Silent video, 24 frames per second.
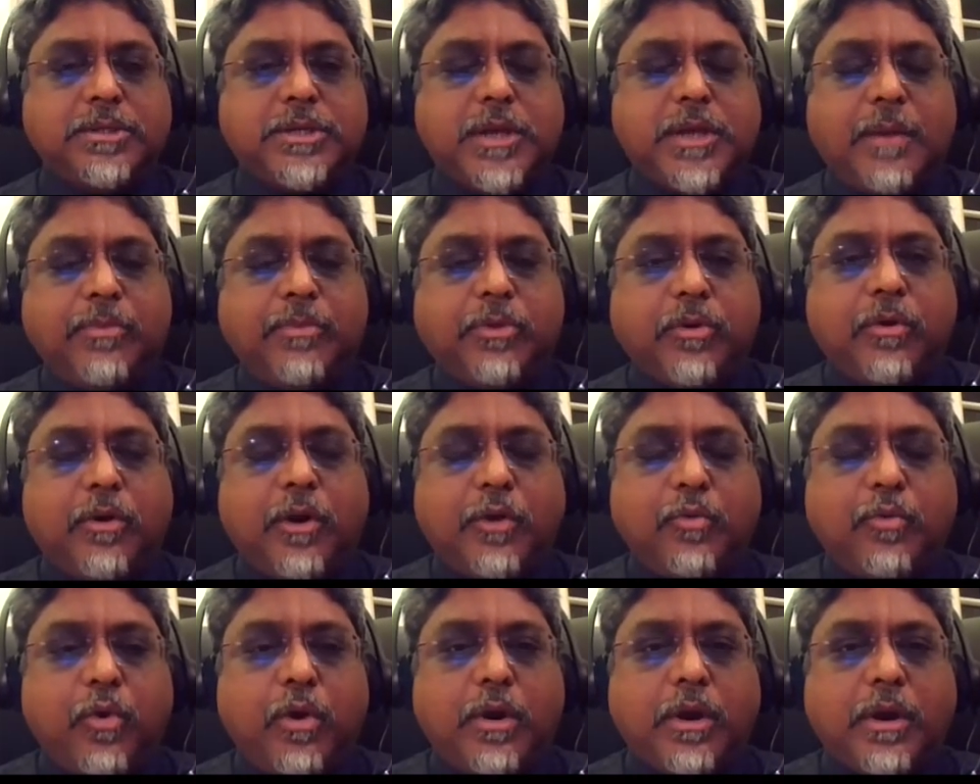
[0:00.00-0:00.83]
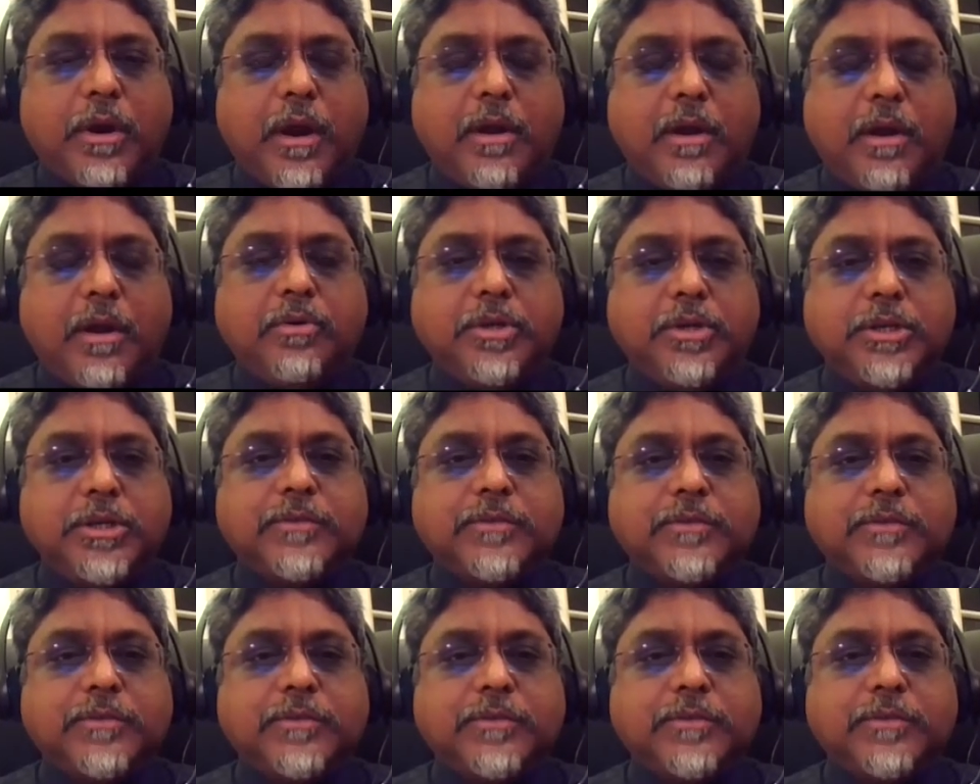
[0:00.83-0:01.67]
In some third world
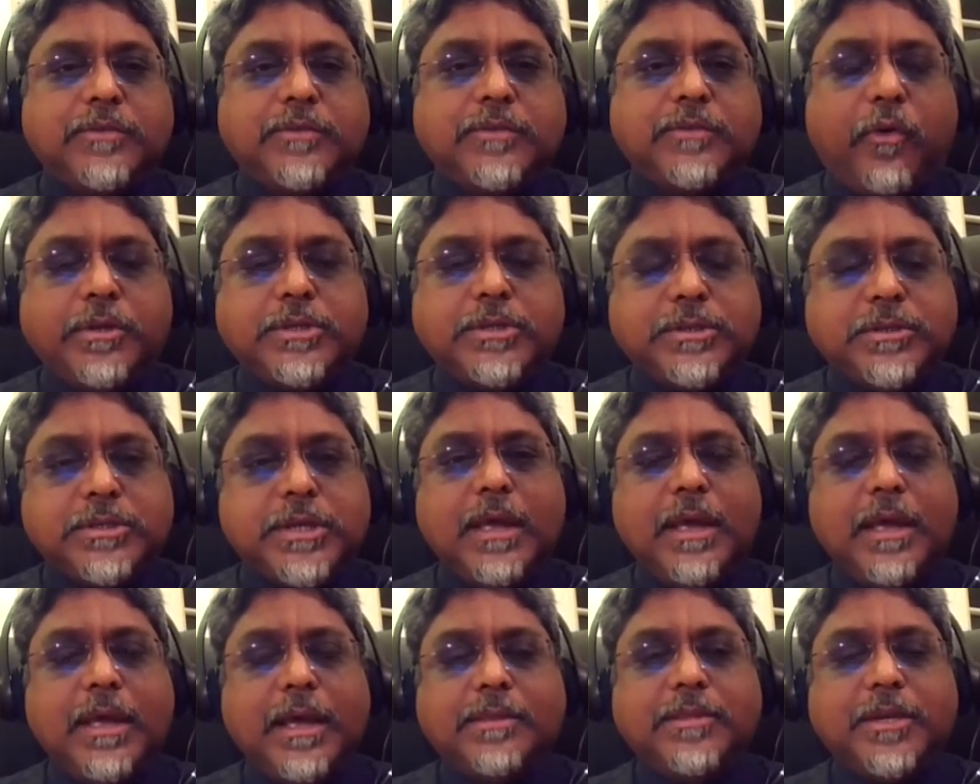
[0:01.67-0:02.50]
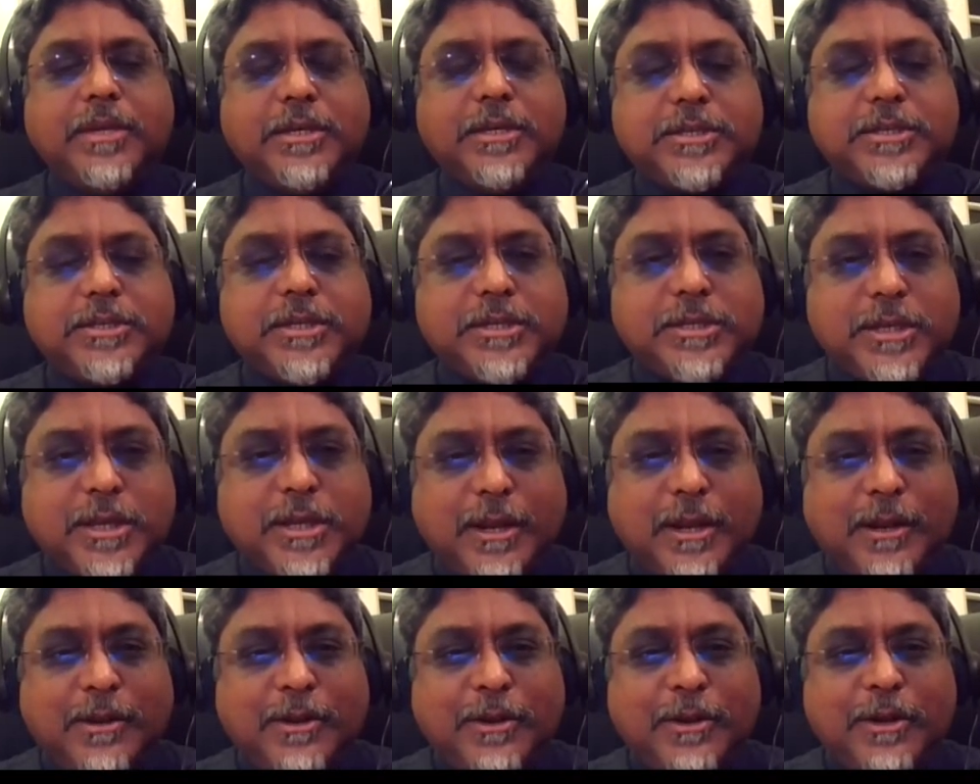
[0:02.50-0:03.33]
countries, for instance,
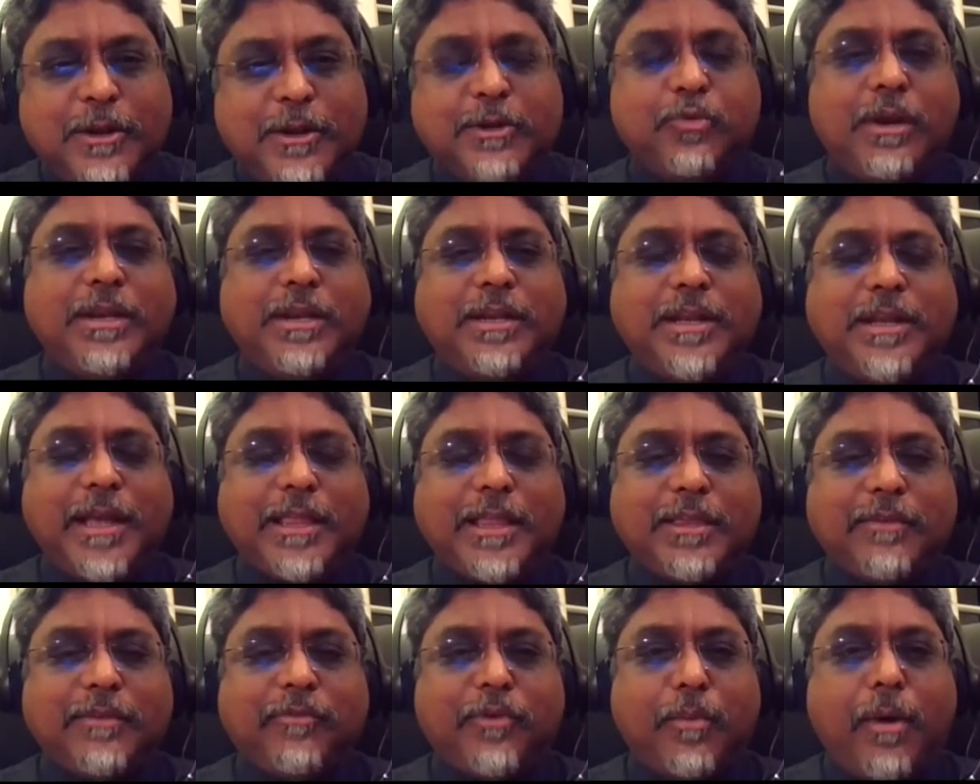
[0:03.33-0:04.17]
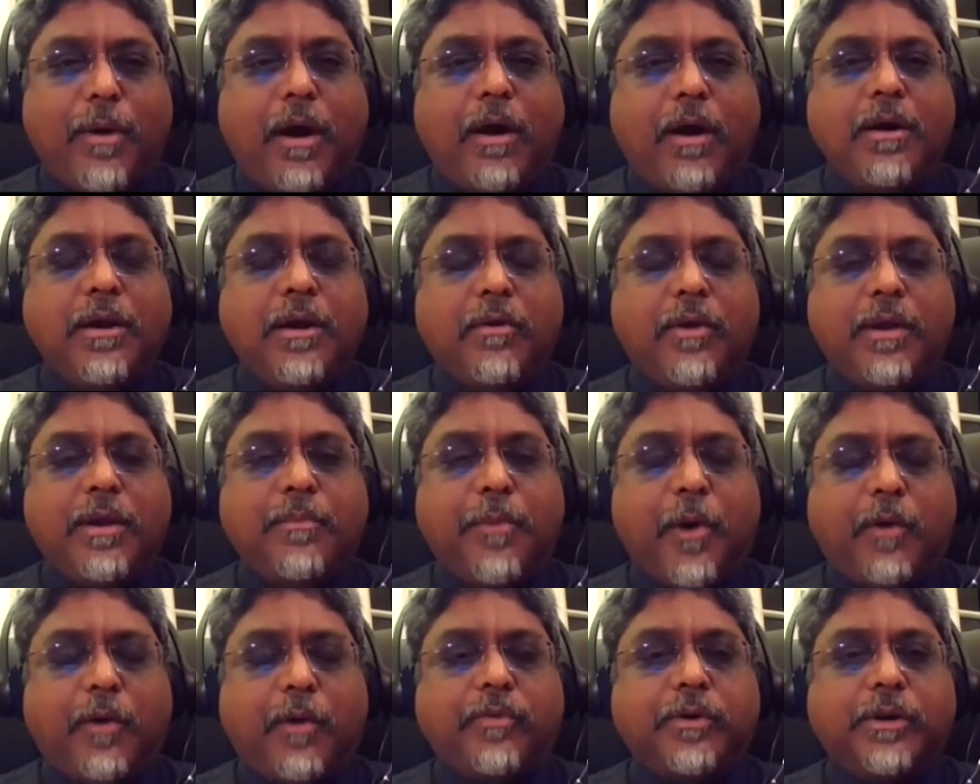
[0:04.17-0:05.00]
this is literally death from
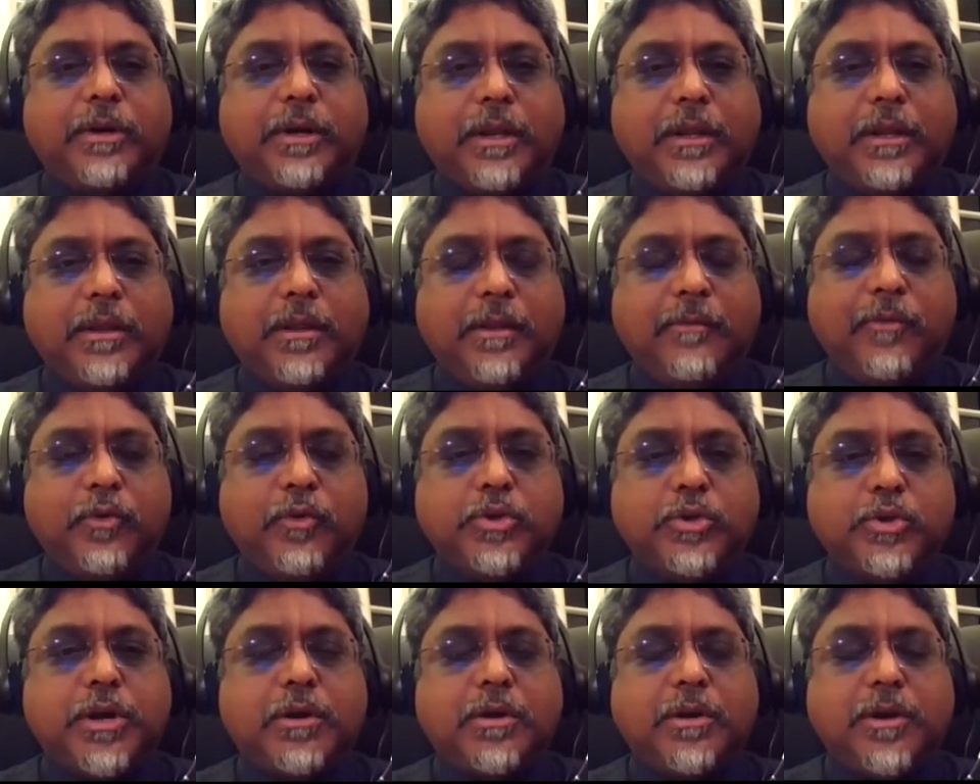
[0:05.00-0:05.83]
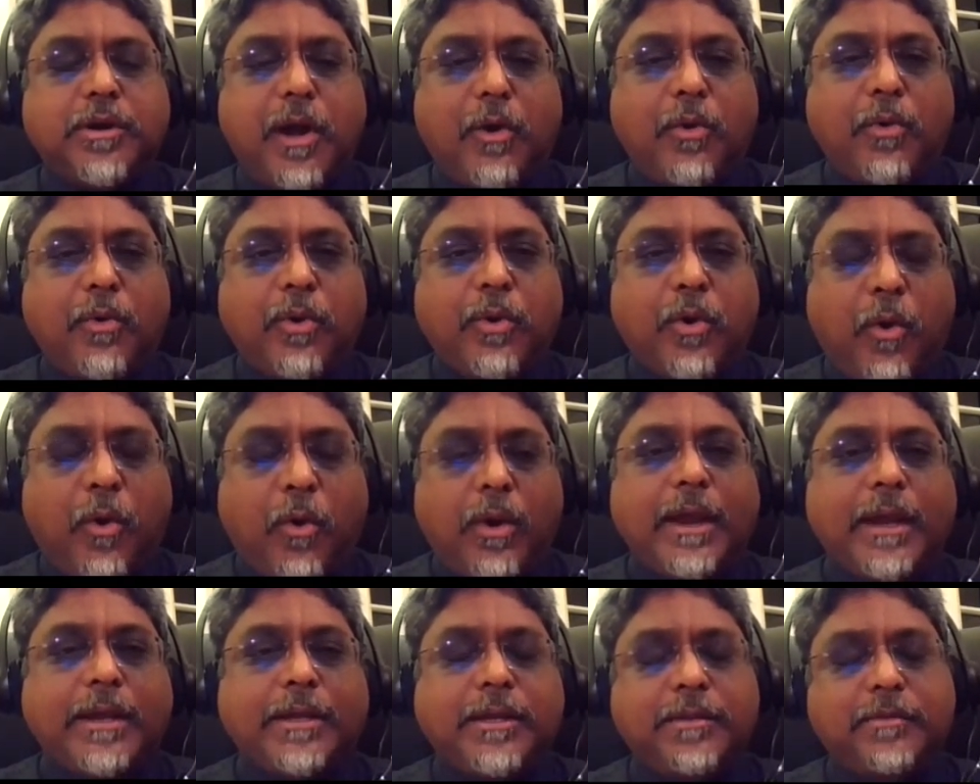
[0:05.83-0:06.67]
hunger and poverty if you shut
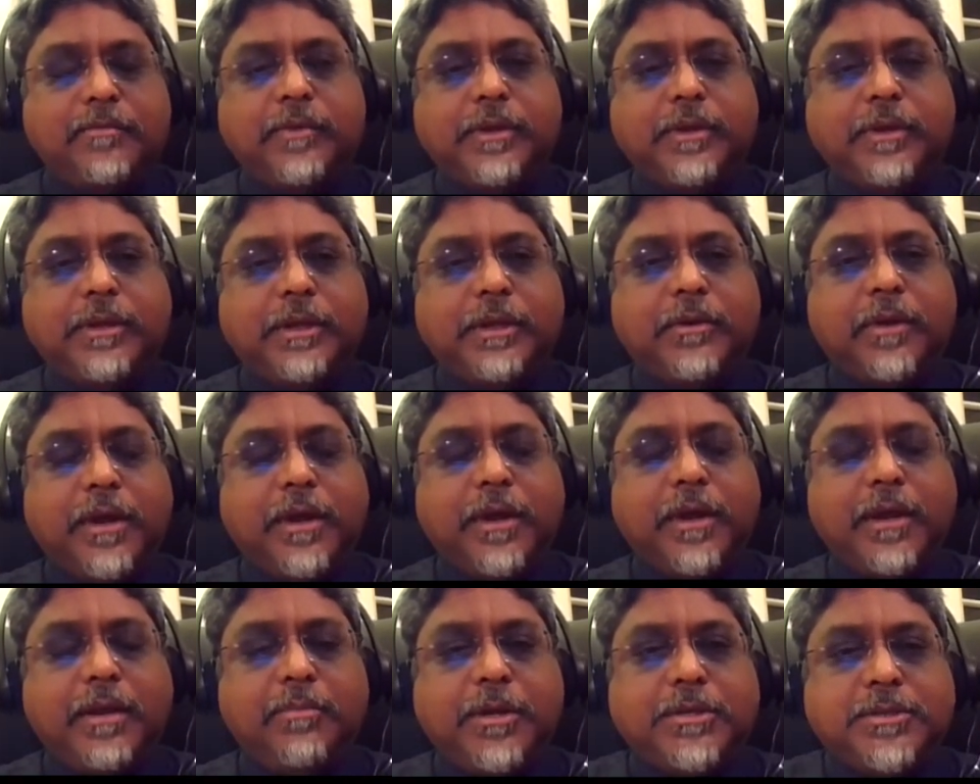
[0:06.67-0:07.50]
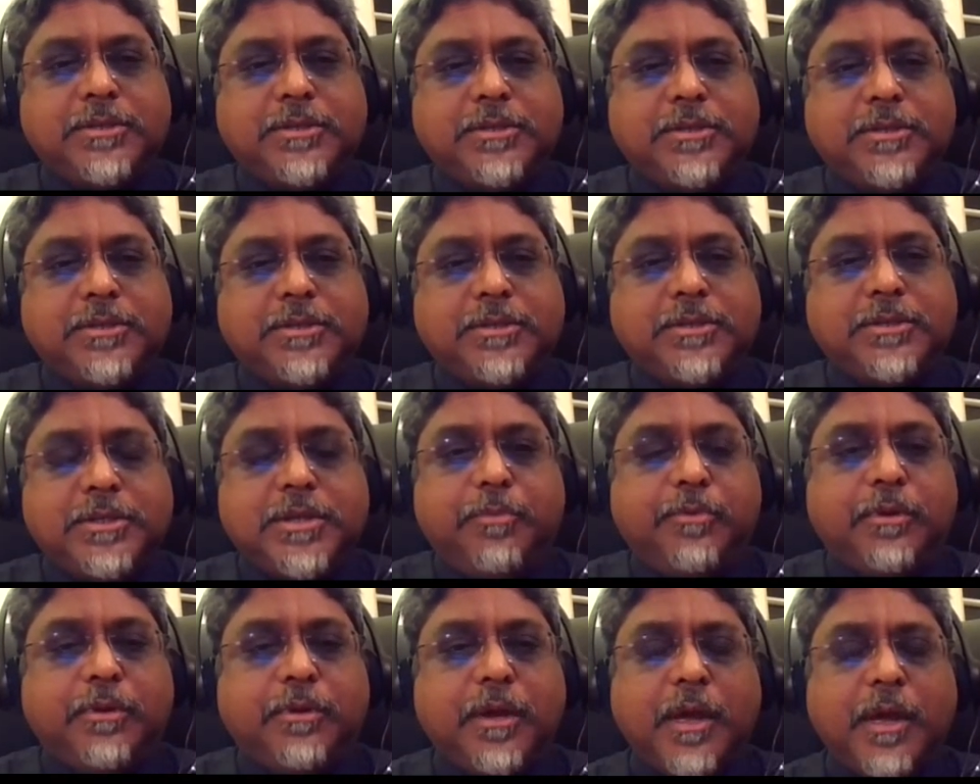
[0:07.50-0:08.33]
down all activity, right? Because
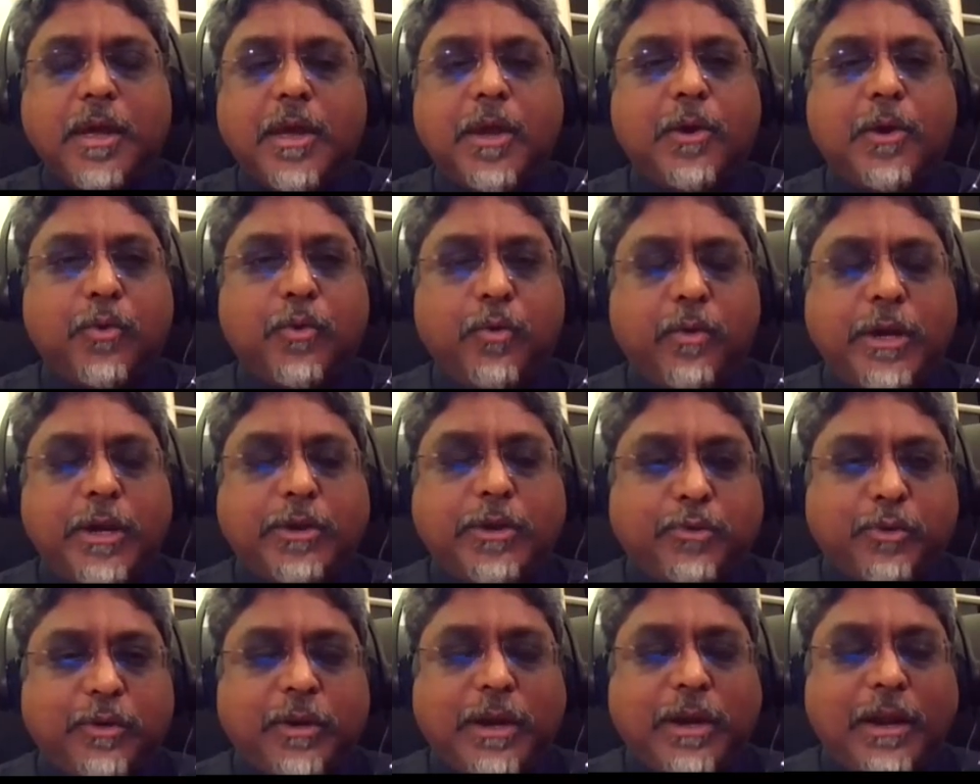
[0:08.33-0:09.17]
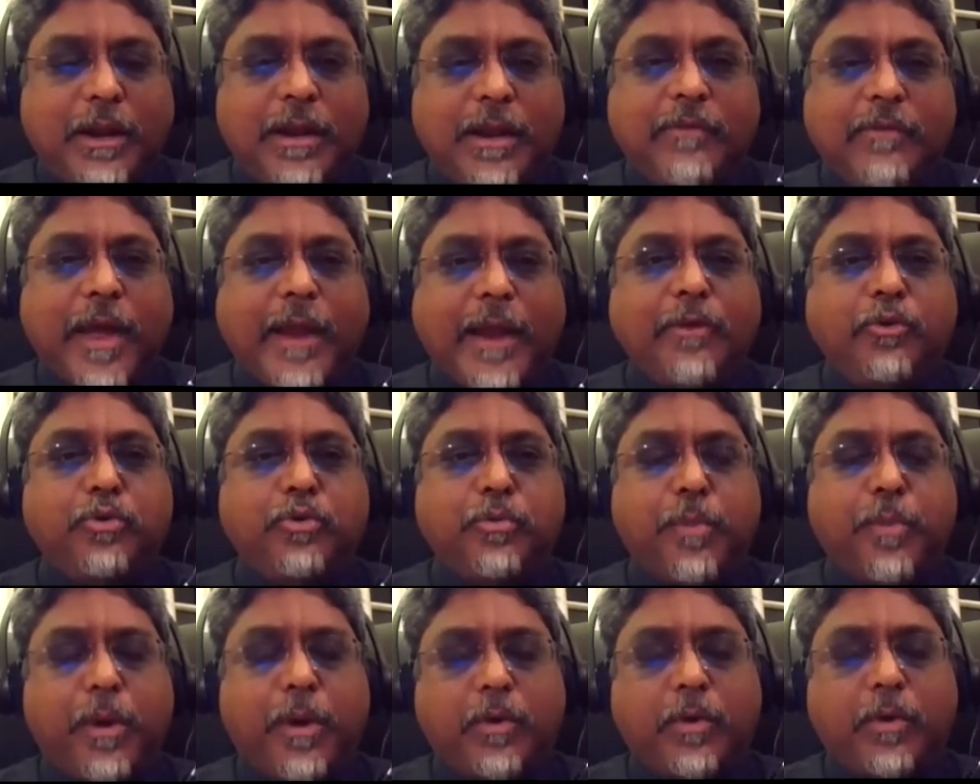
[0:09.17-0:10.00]
these are people who literally
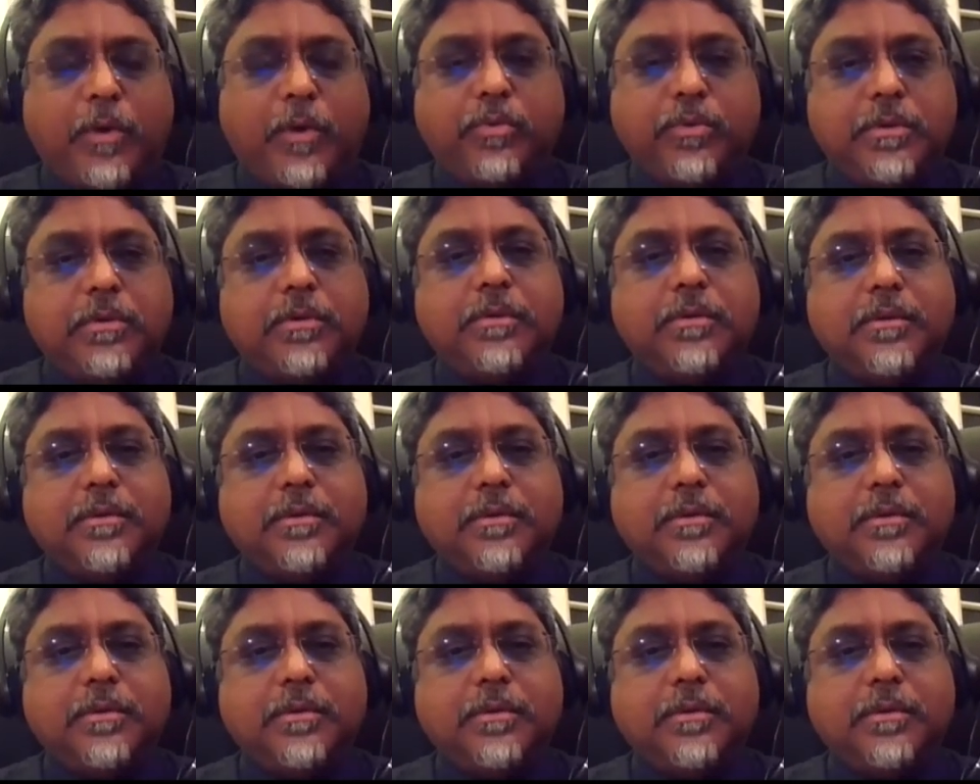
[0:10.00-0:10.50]
live hand to mouth.